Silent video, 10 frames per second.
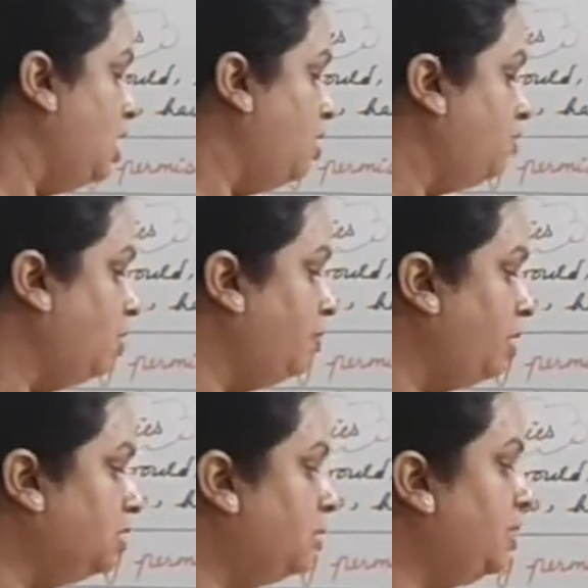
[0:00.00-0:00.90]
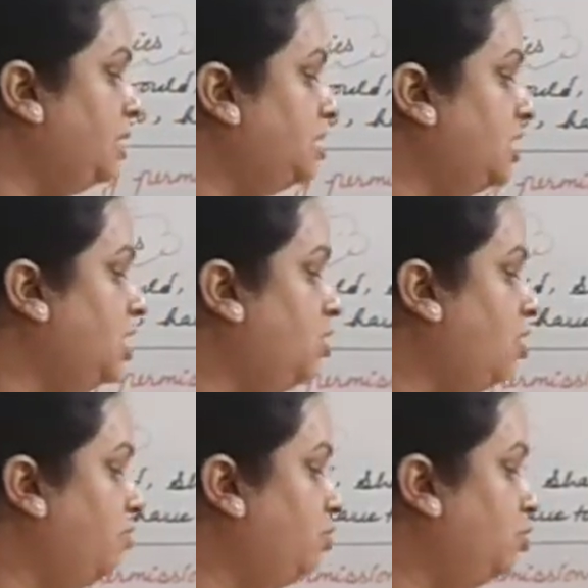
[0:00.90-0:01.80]
For possibility you
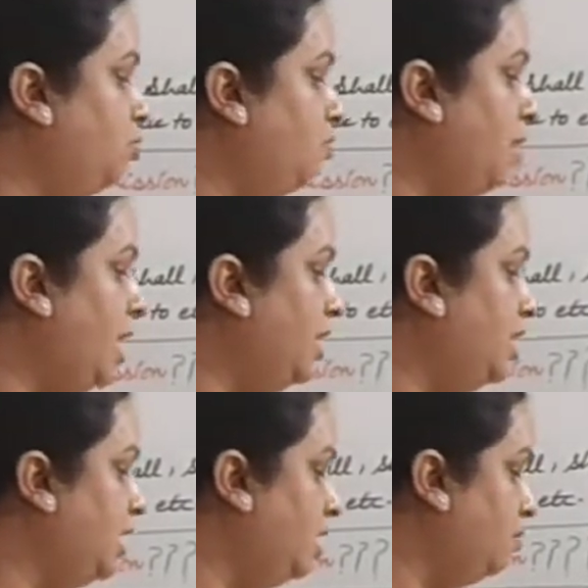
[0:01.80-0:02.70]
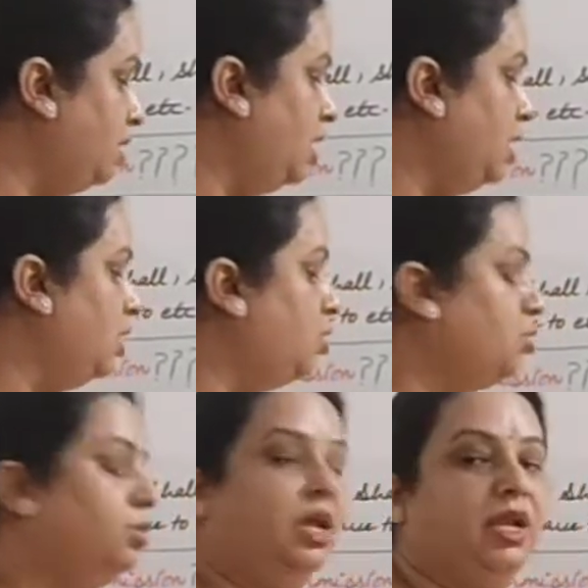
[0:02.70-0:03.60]
have to do might and may,
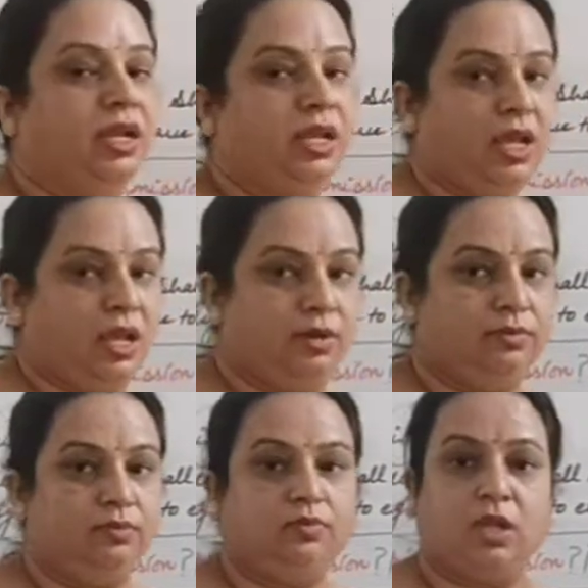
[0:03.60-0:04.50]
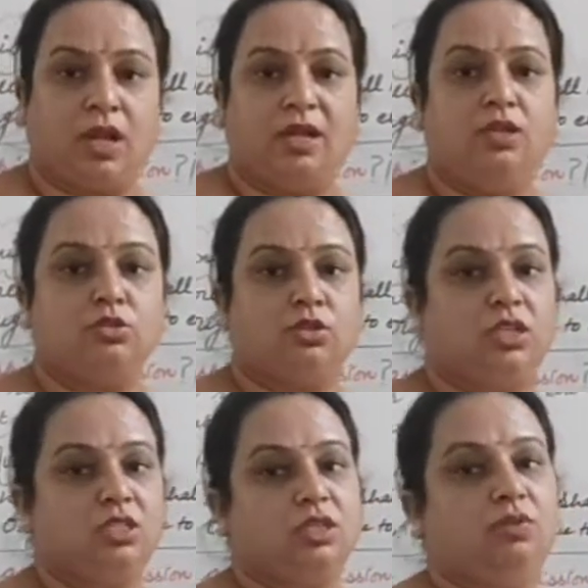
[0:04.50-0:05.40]
could and can, right? So
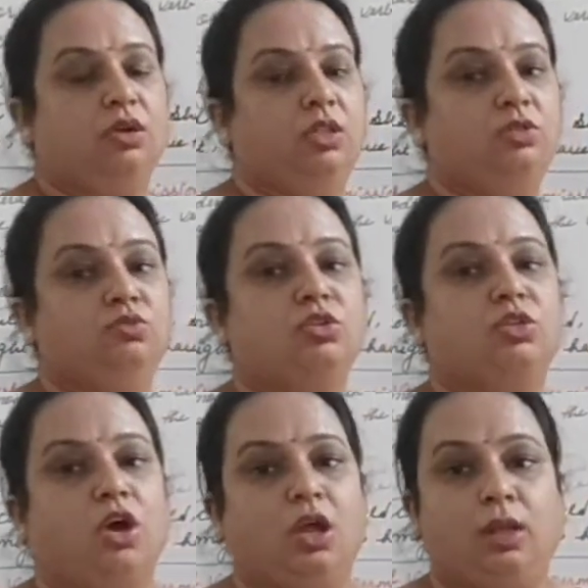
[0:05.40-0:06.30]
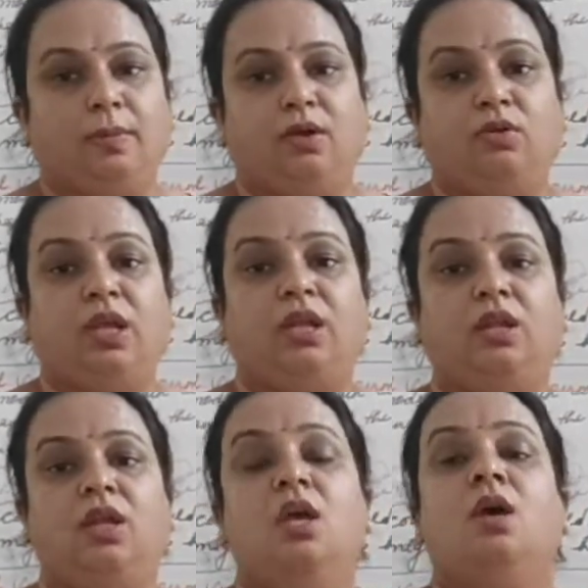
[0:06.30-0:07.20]
this was all about
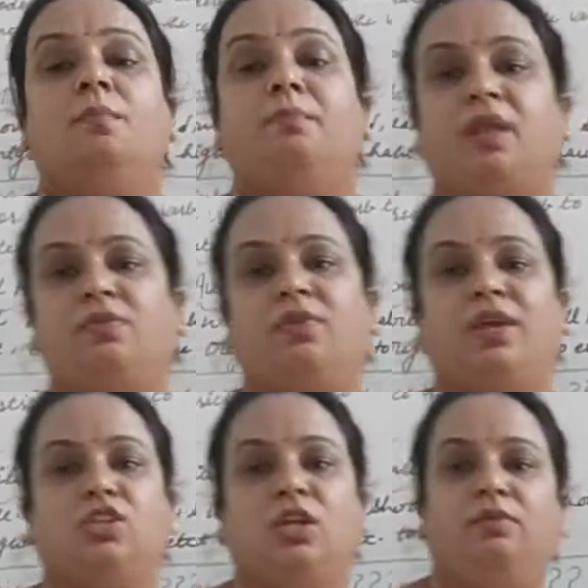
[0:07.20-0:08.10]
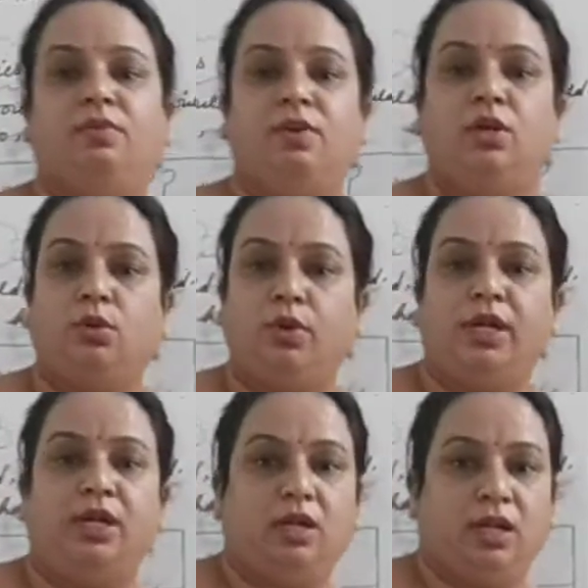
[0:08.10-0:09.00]
in brief. Actually we will do
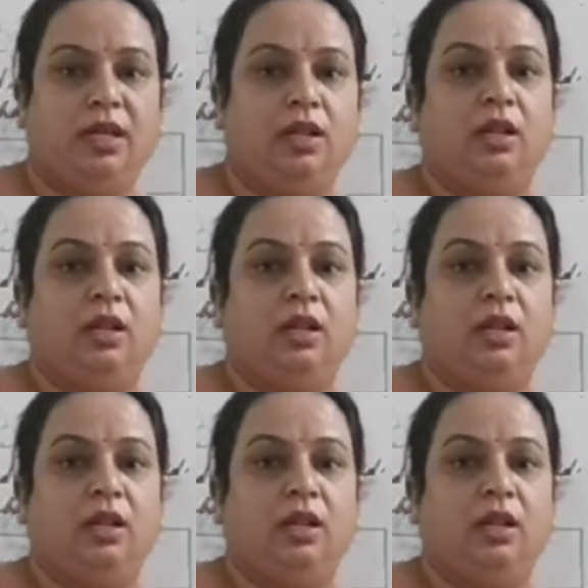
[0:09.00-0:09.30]
in detail